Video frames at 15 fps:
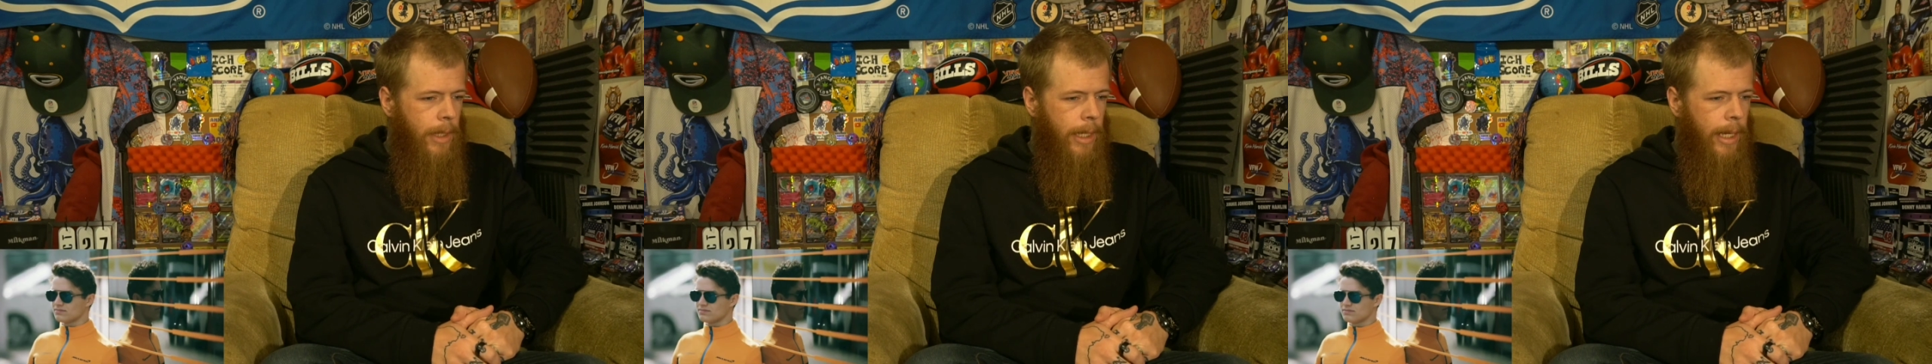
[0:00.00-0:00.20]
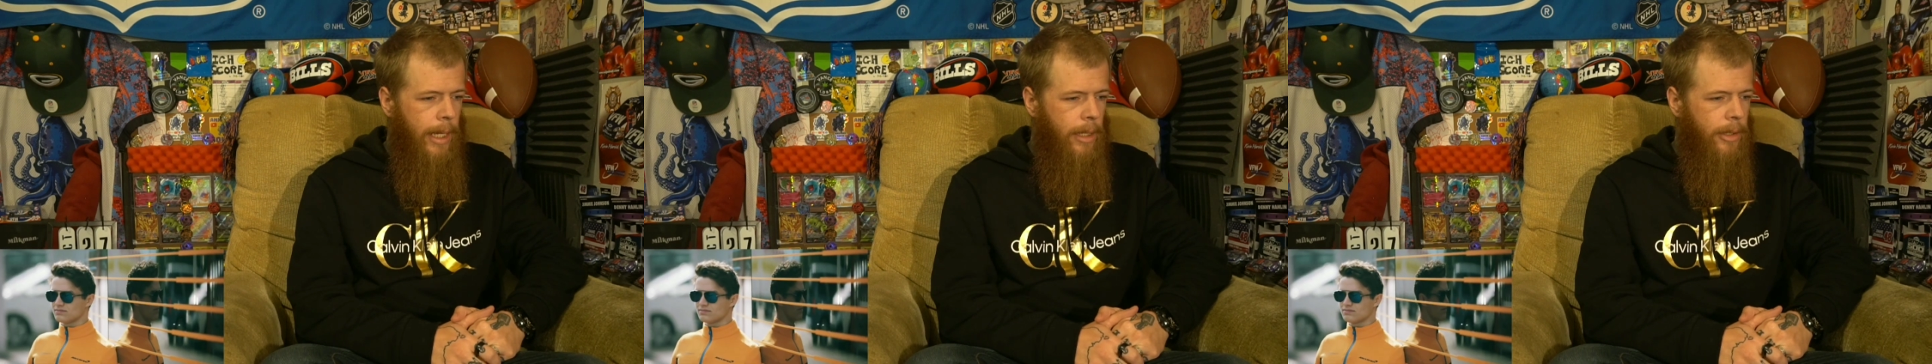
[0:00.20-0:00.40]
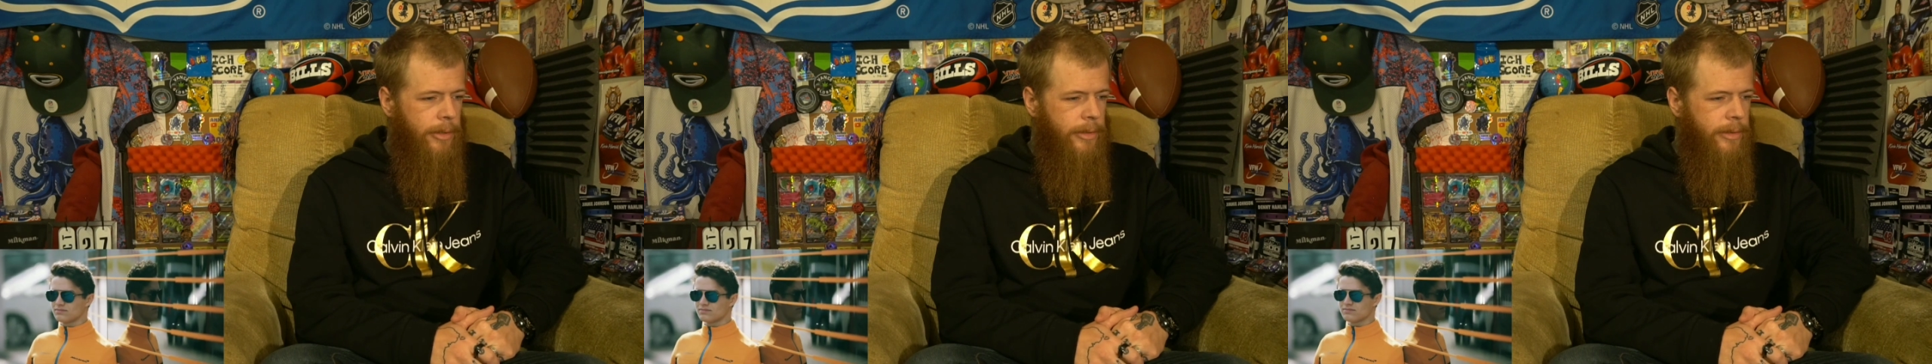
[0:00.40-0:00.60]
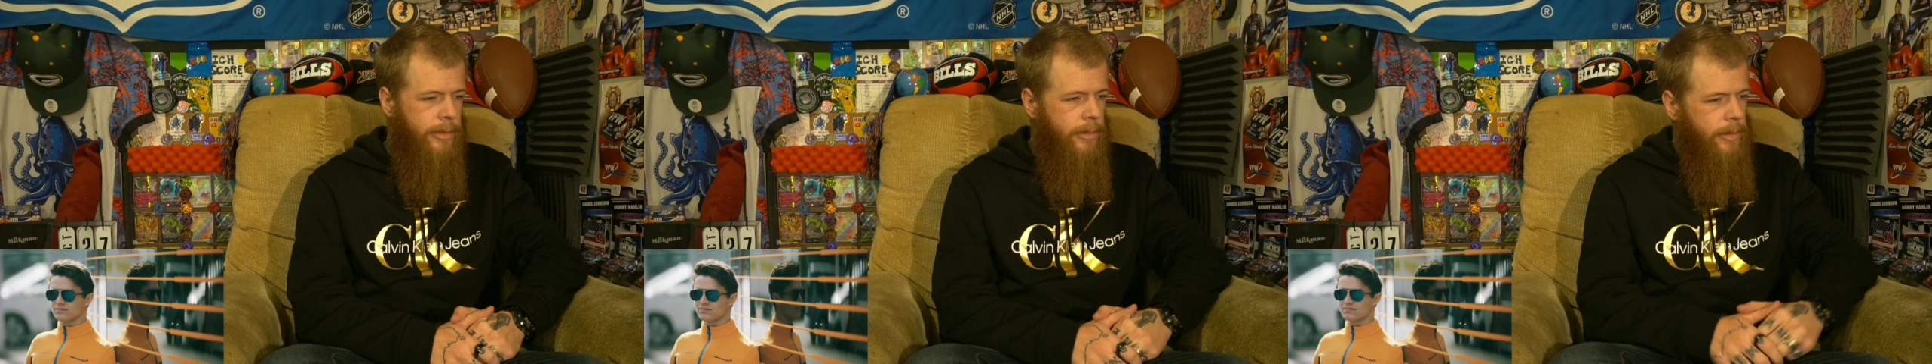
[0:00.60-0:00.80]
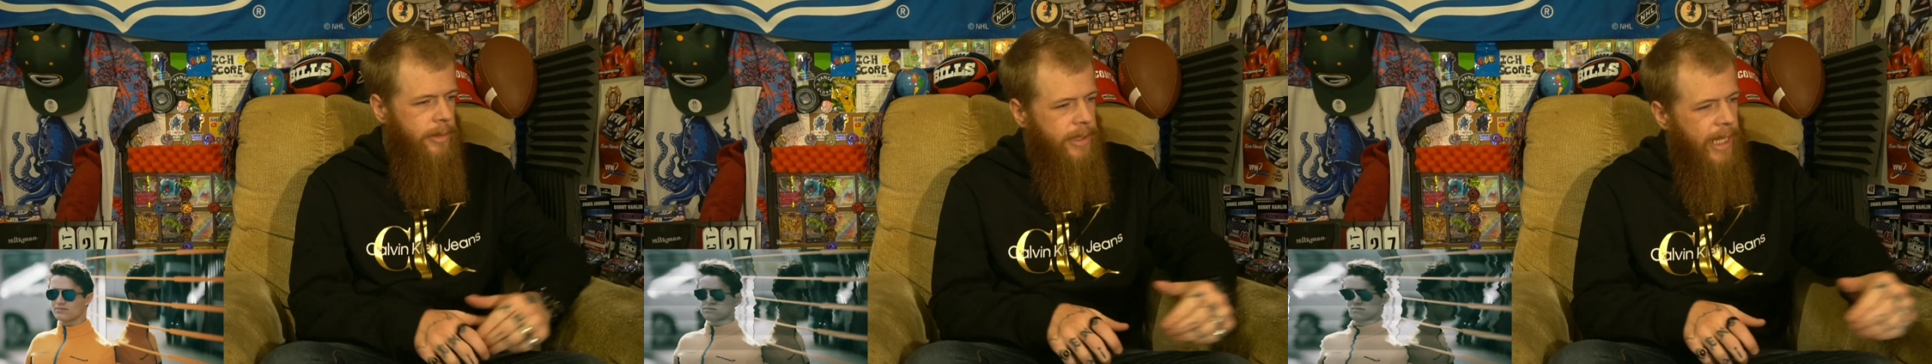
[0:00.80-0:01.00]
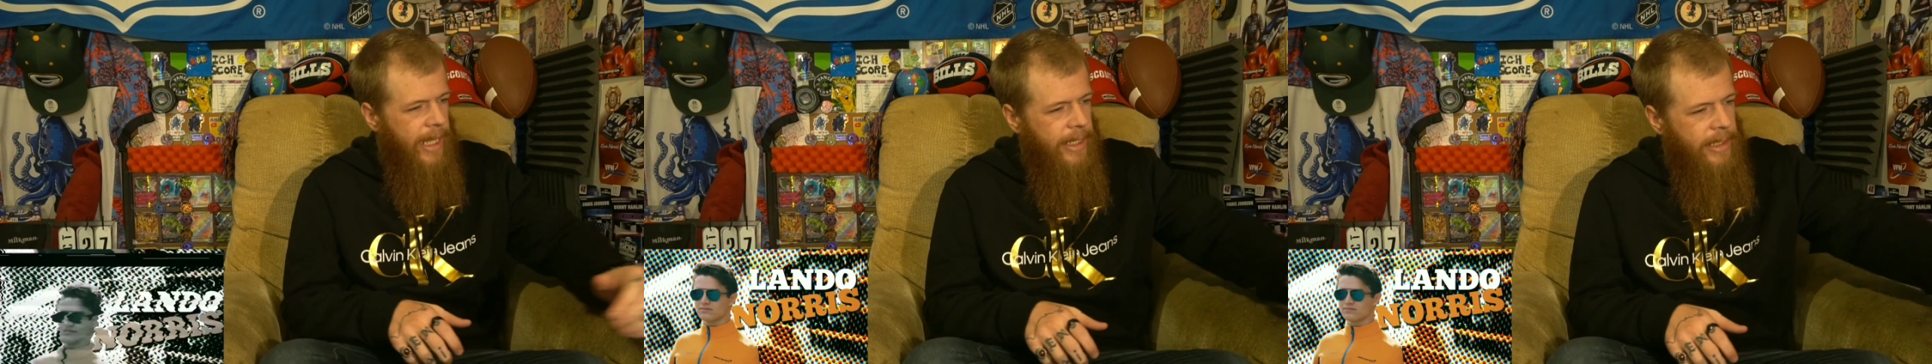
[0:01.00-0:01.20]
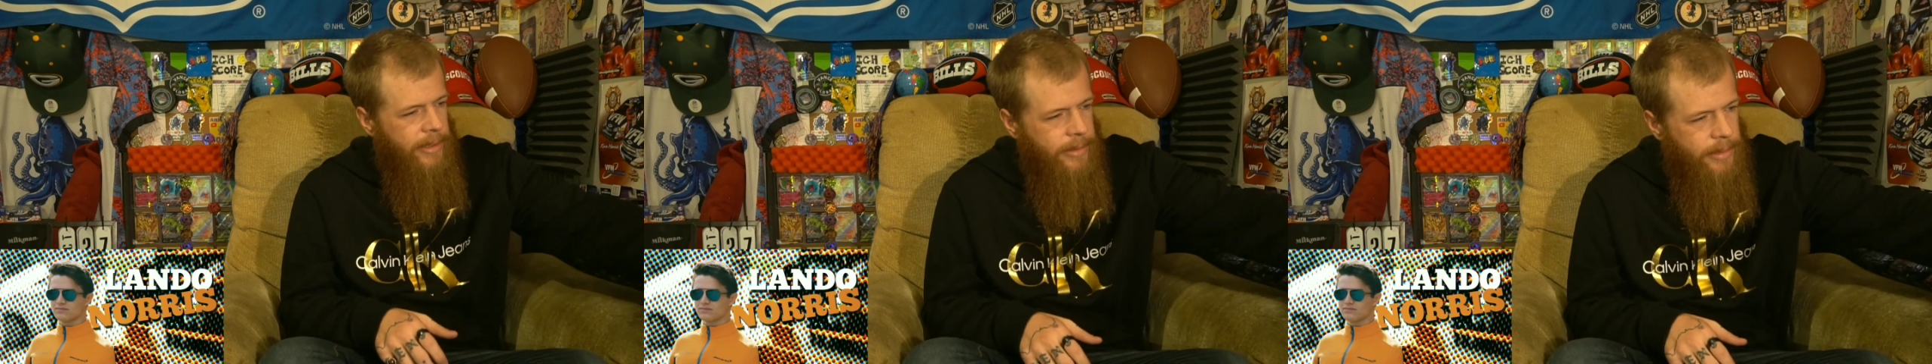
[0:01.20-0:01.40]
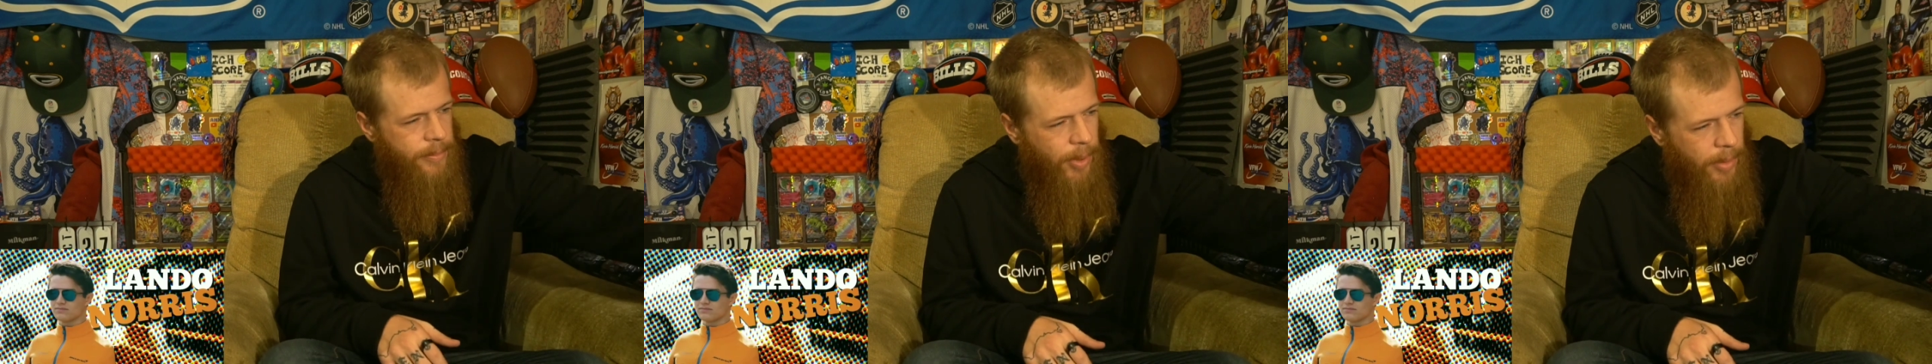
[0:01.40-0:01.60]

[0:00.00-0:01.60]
Carlos Sainz,